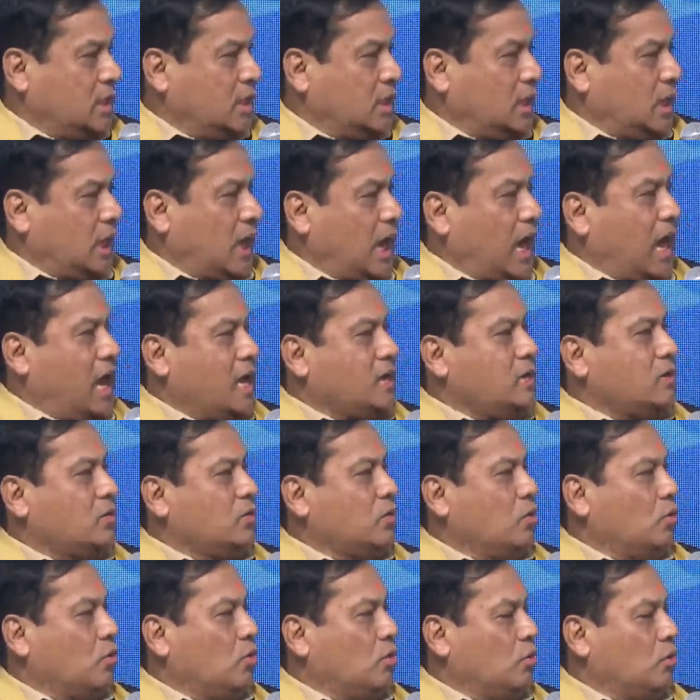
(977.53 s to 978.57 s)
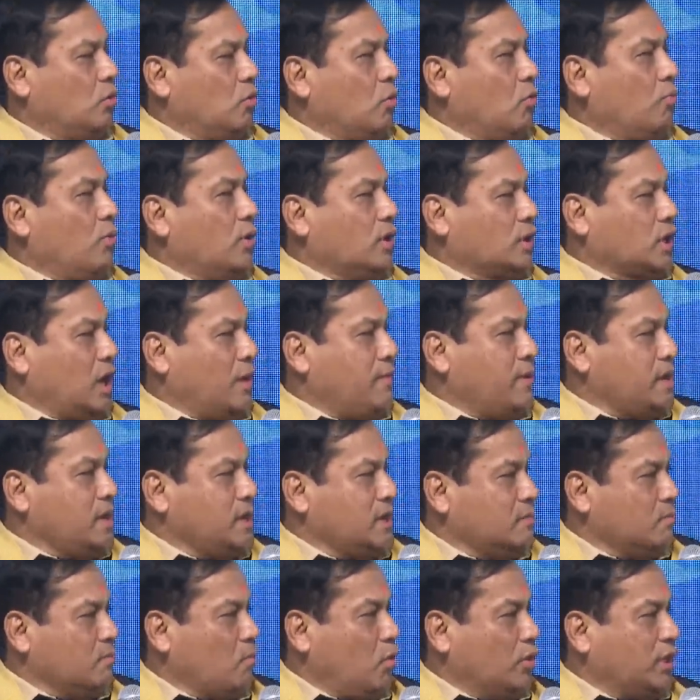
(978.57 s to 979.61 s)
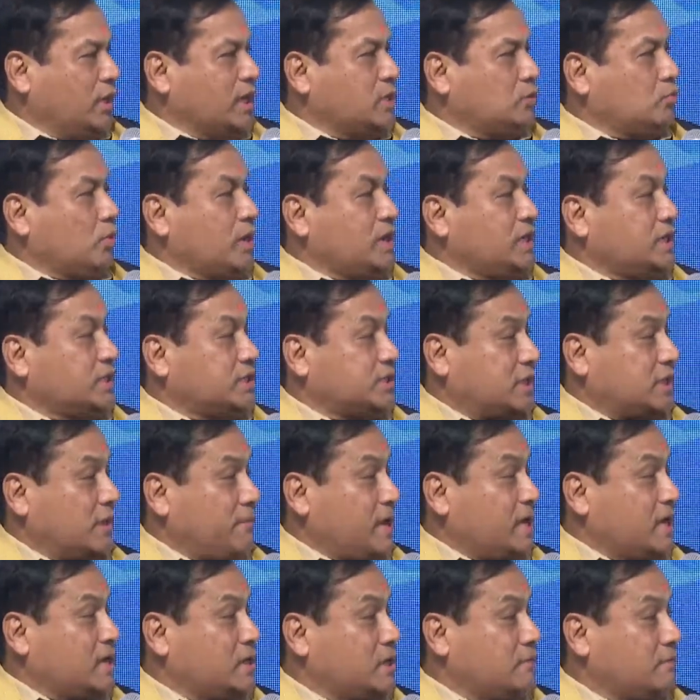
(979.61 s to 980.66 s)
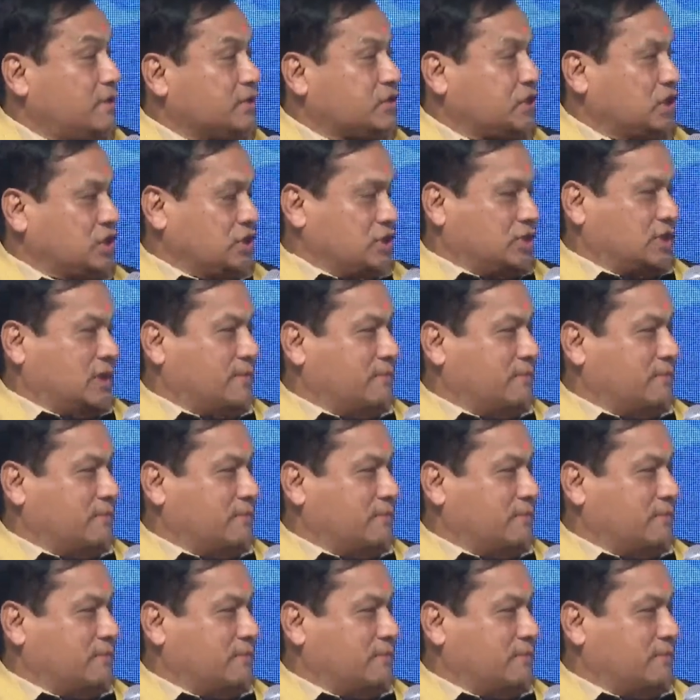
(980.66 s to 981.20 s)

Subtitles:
and overcoming more than 27 river systems